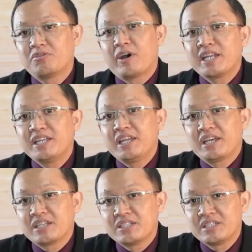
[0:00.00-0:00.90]

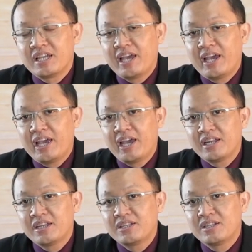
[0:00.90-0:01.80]
findings
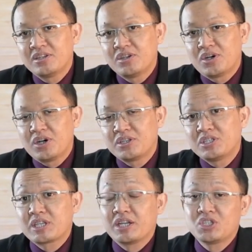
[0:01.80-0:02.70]
and
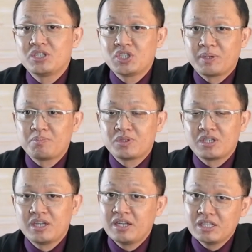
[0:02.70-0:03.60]
discussion
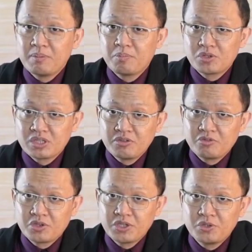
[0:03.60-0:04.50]
chapter. It is
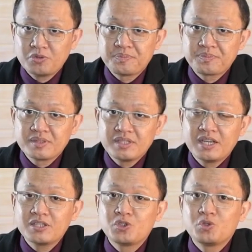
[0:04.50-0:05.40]
important for you,
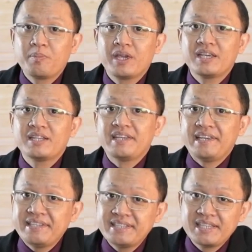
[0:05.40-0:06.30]
yeah, to make it
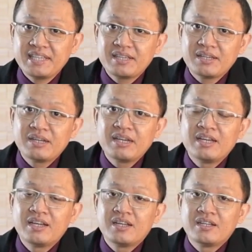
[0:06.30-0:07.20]
easy,
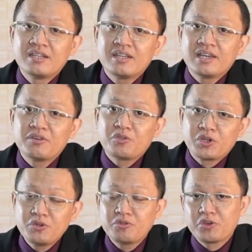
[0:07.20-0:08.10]
yeah, for
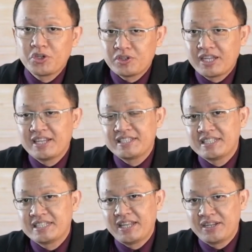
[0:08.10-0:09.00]
you for your
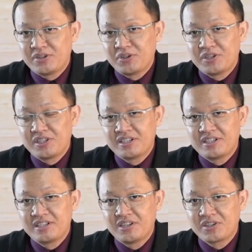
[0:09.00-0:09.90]
analysis later on.
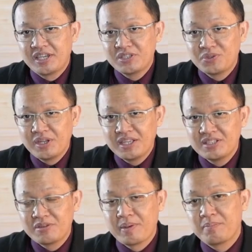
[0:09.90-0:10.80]
Okay,
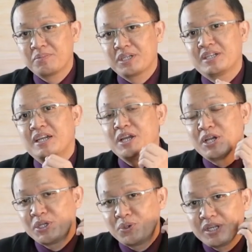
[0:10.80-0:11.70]
students, remember,
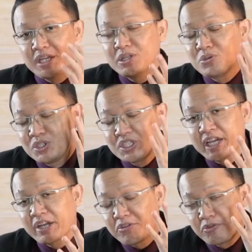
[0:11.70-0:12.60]
you need to
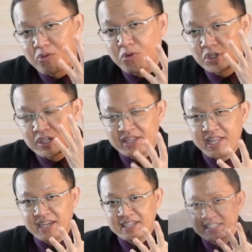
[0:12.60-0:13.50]
check 4
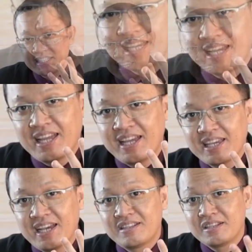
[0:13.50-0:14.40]
things.
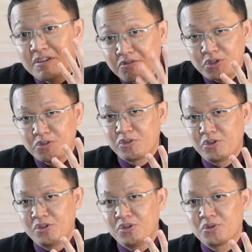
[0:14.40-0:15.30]
Yeah, review
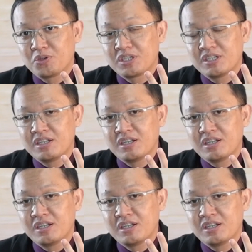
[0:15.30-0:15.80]
your